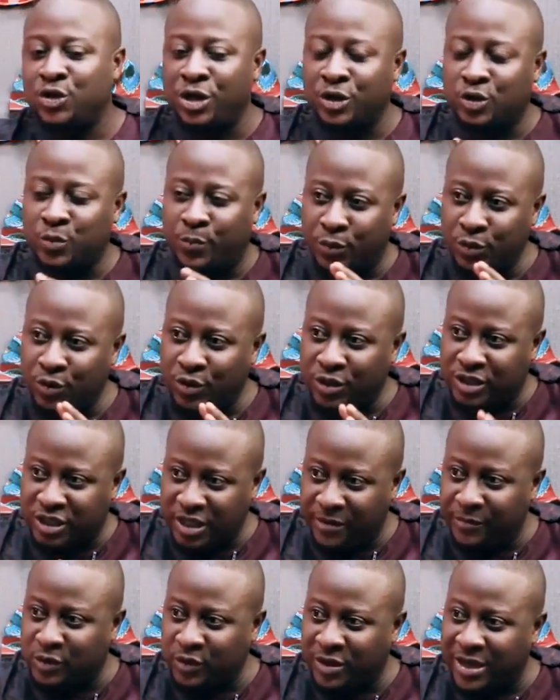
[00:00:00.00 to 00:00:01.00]
So you need to put your
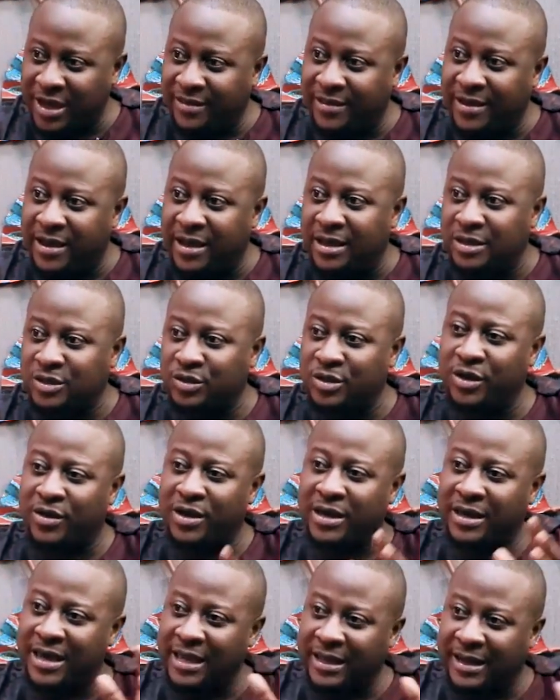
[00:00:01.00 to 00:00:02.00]
team together so they
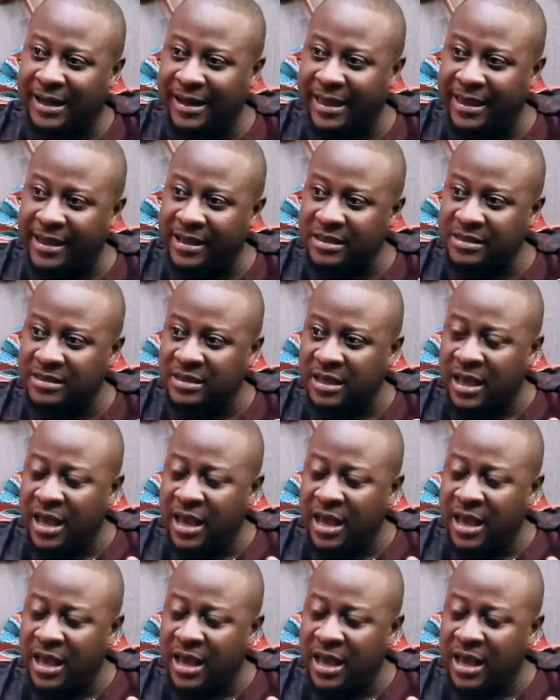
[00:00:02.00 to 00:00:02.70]
can get clients.